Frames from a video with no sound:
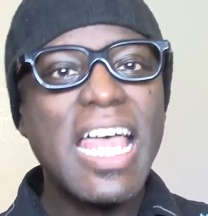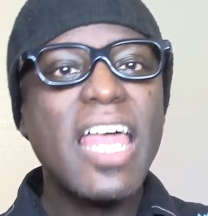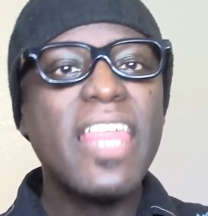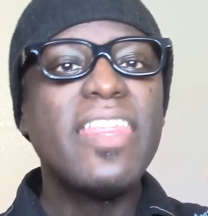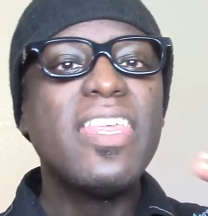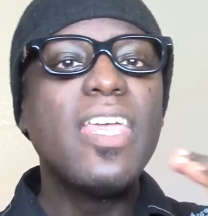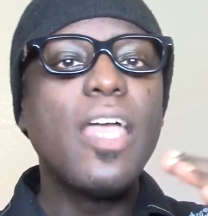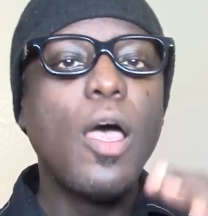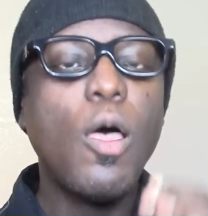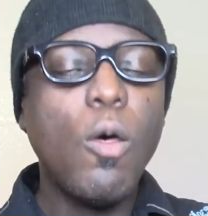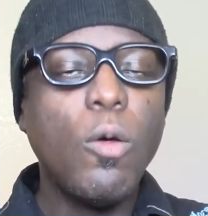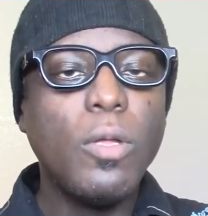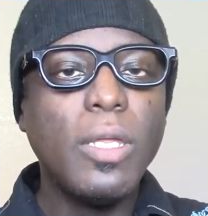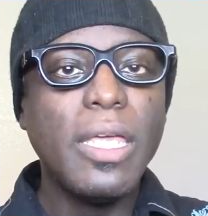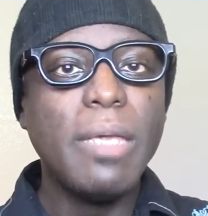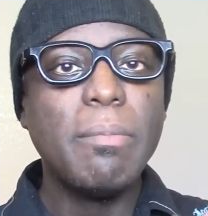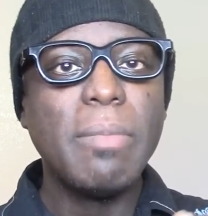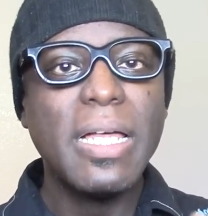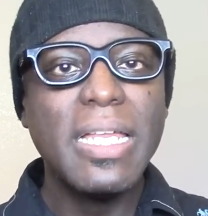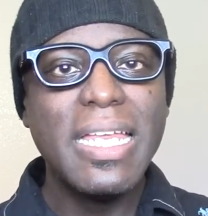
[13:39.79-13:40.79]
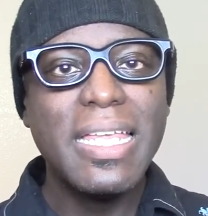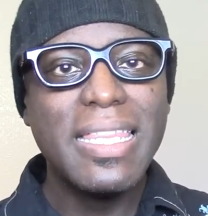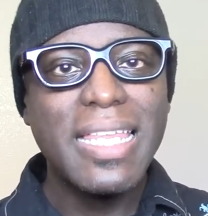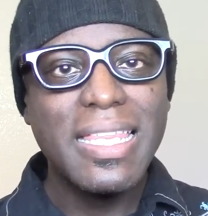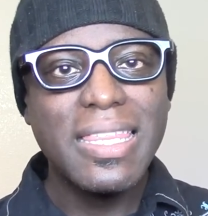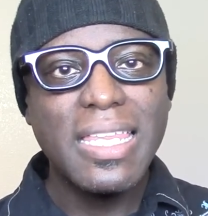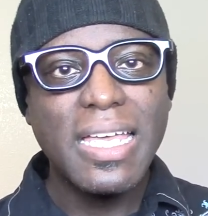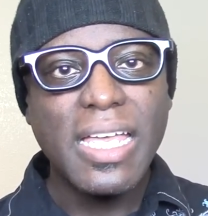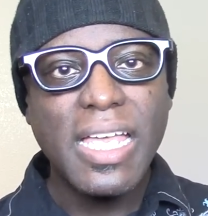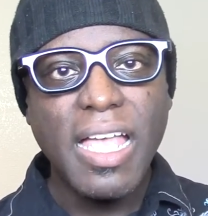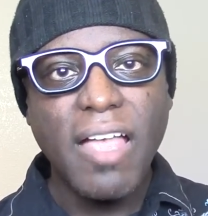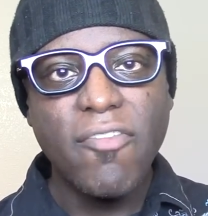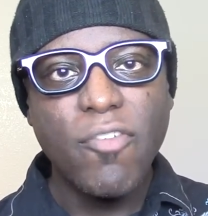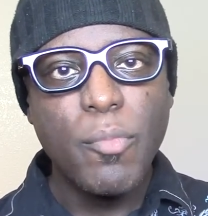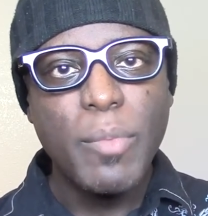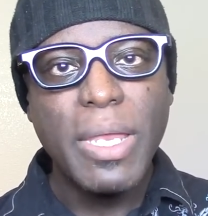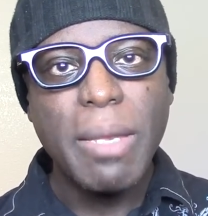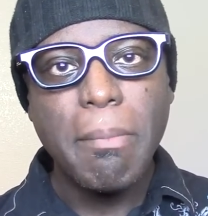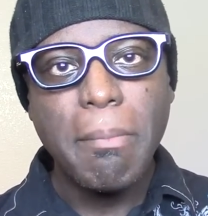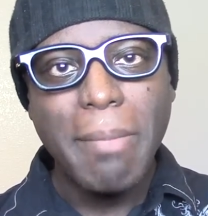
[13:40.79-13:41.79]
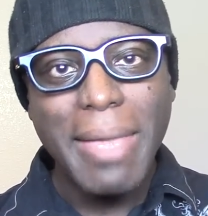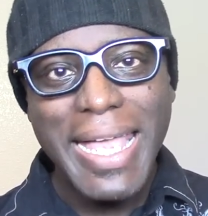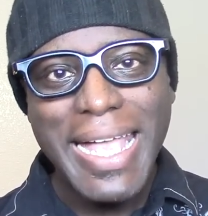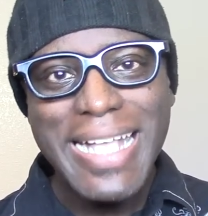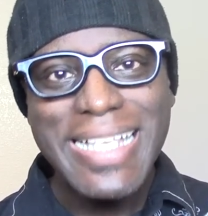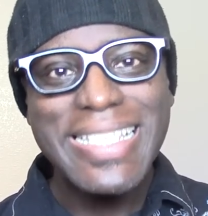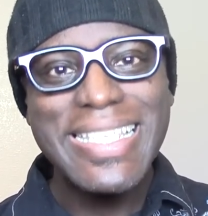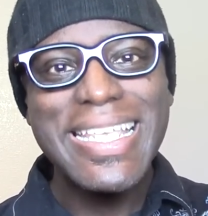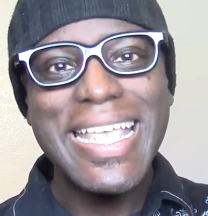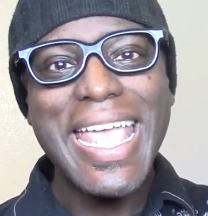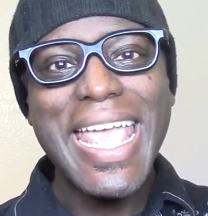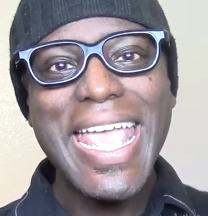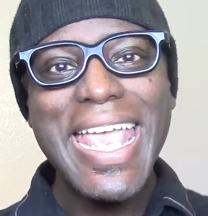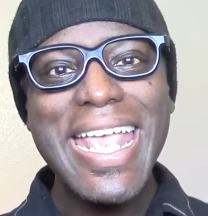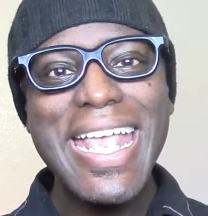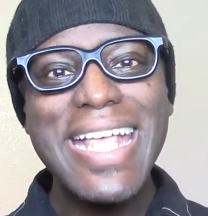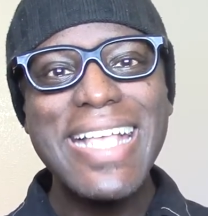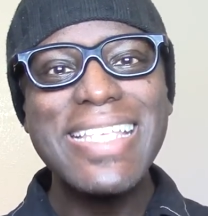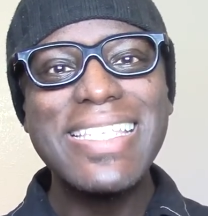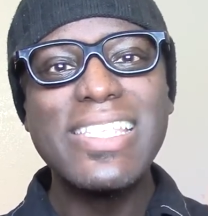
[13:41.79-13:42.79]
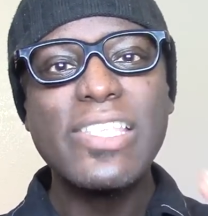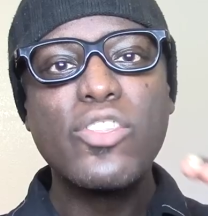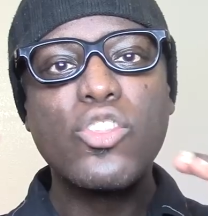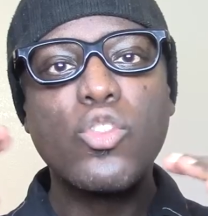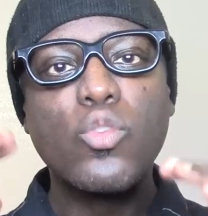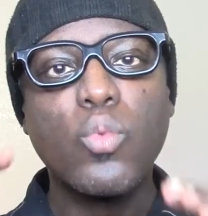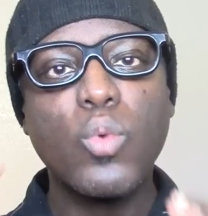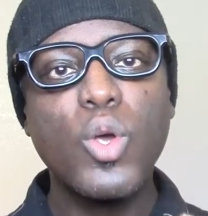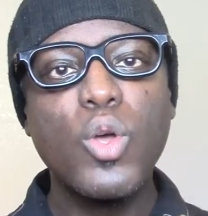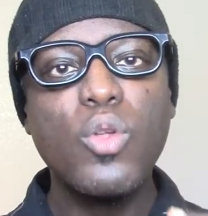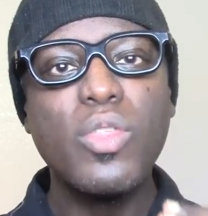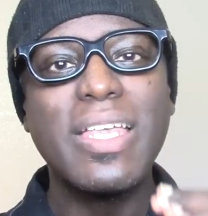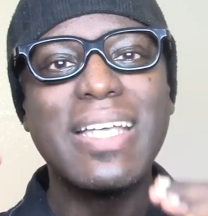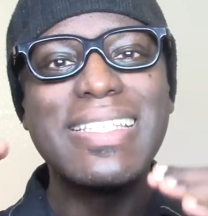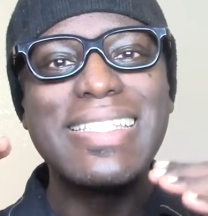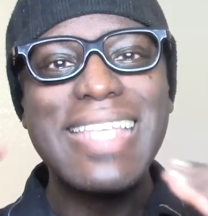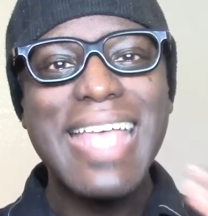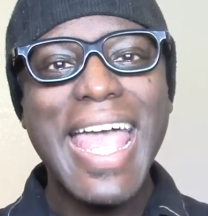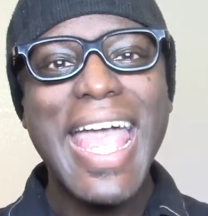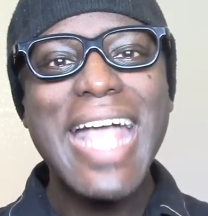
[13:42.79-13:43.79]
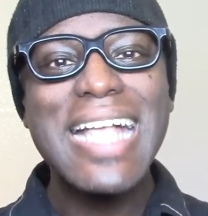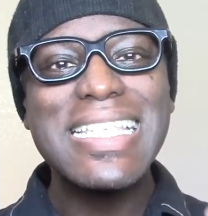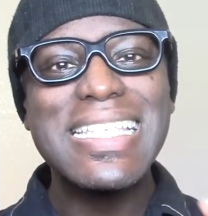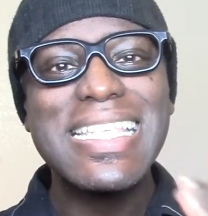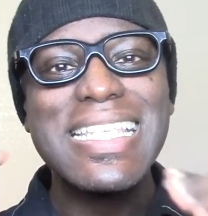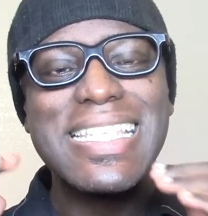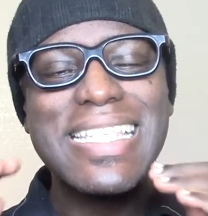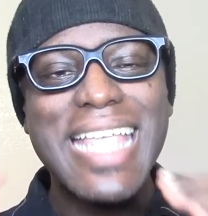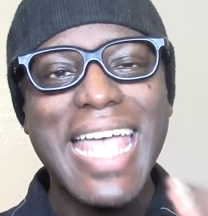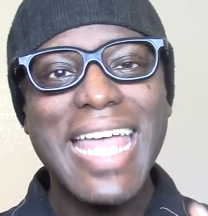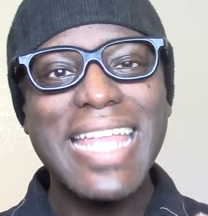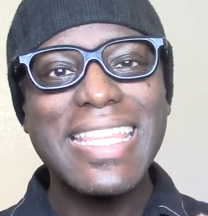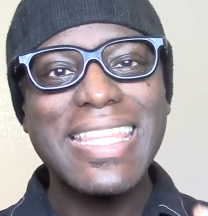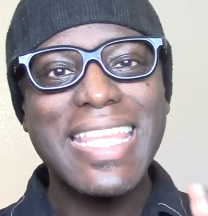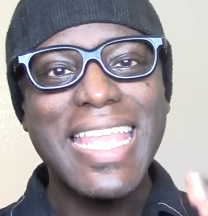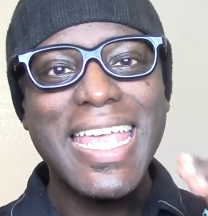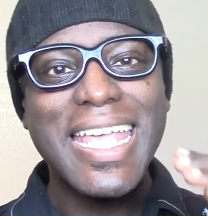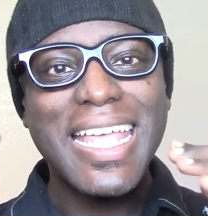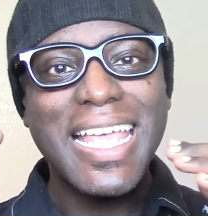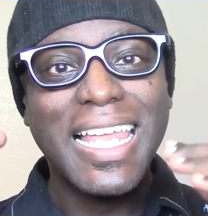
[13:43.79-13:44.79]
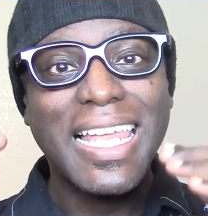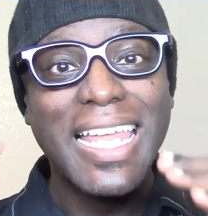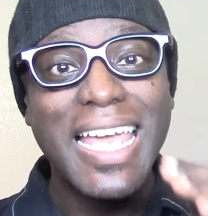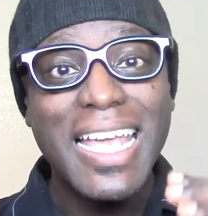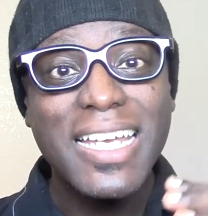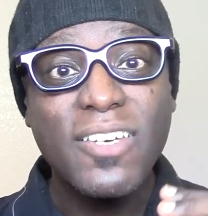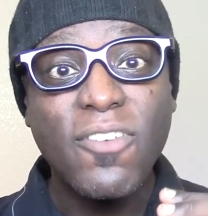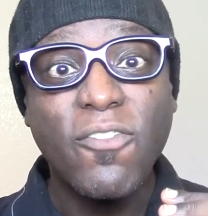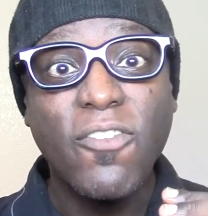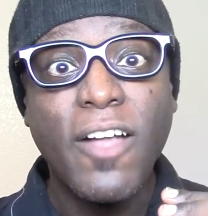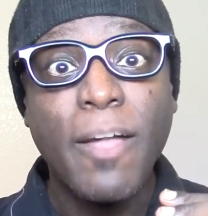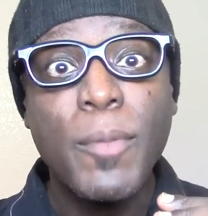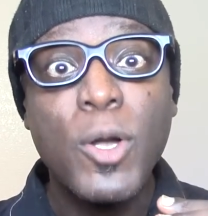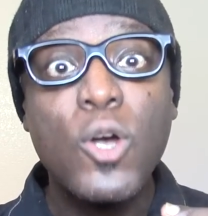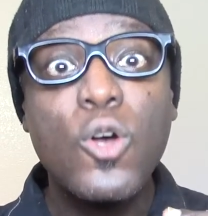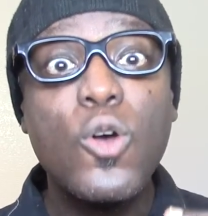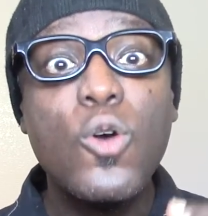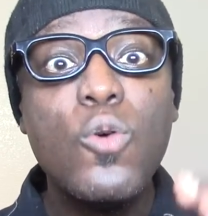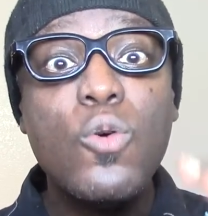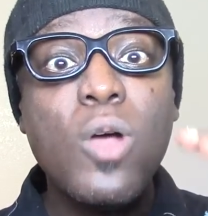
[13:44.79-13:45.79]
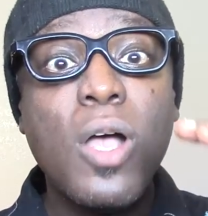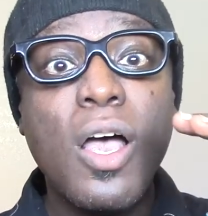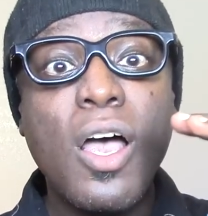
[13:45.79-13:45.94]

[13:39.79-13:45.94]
The only money that the government makes is through the taxes that they collect from. Who